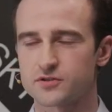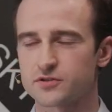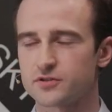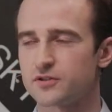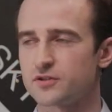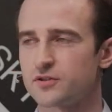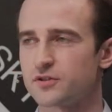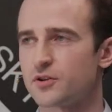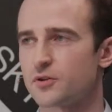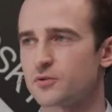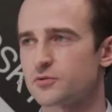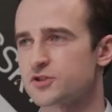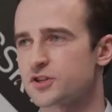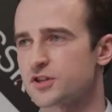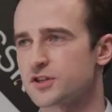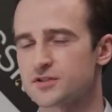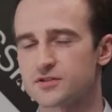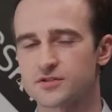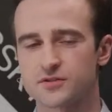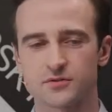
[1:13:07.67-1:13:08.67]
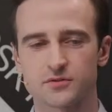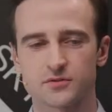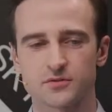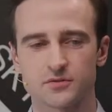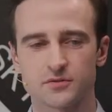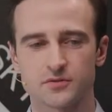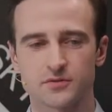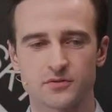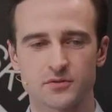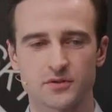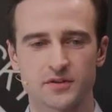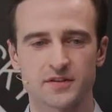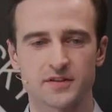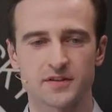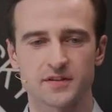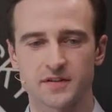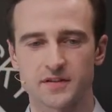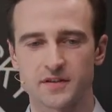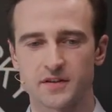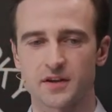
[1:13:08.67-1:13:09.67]
no chance to
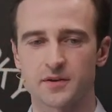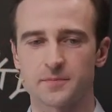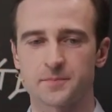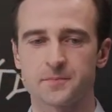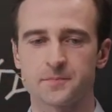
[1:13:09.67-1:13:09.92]
continue the game.